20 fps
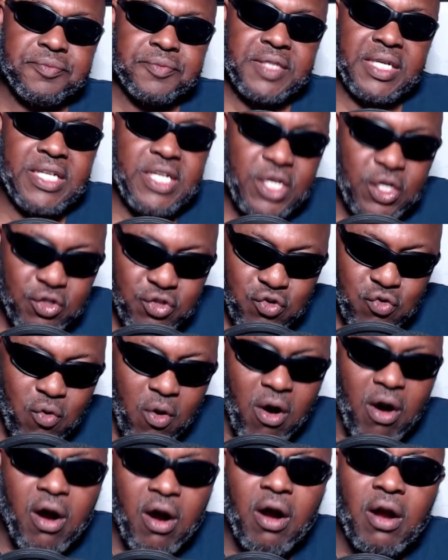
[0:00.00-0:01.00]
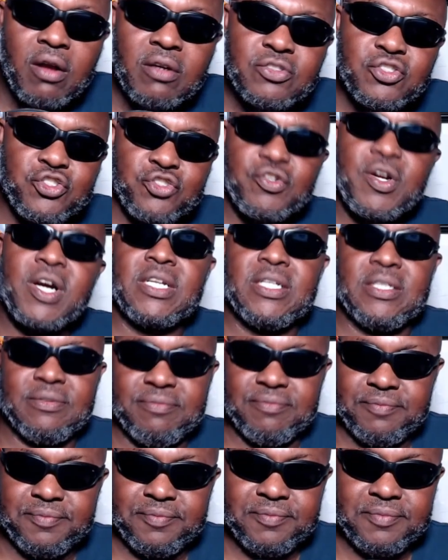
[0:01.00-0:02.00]
And here you are struggling
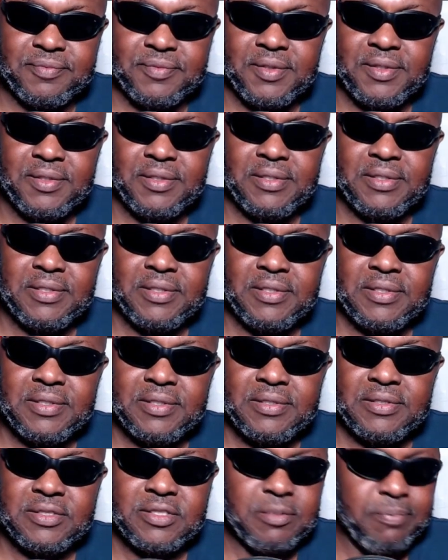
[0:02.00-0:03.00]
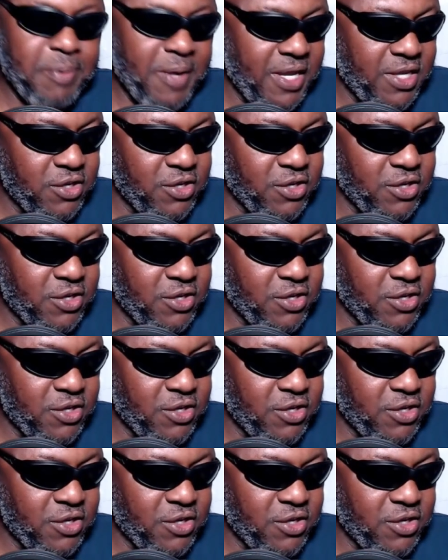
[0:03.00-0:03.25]
to pay